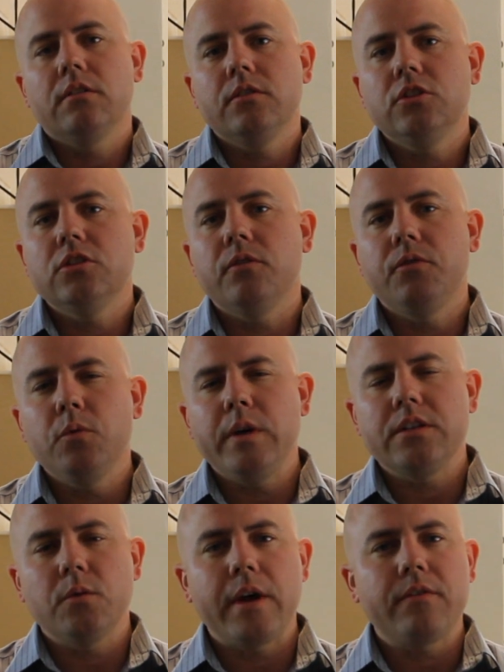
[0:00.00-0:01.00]
just a few
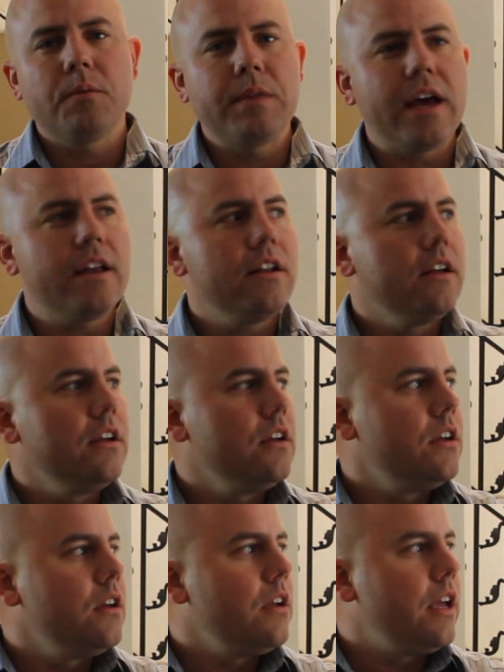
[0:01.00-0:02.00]
weeks away from that.
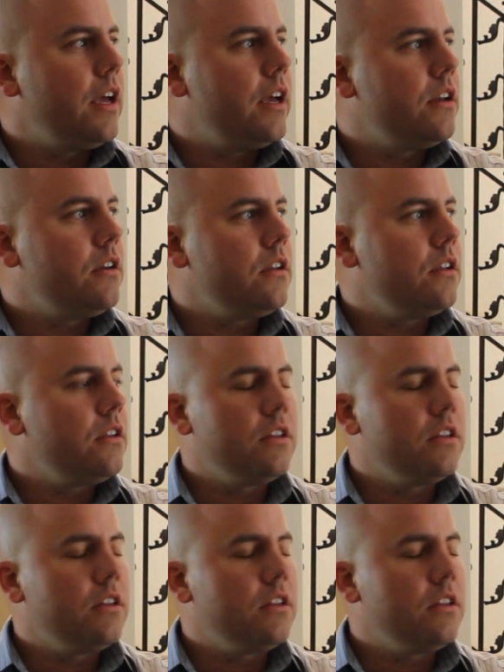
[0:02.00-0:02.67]
And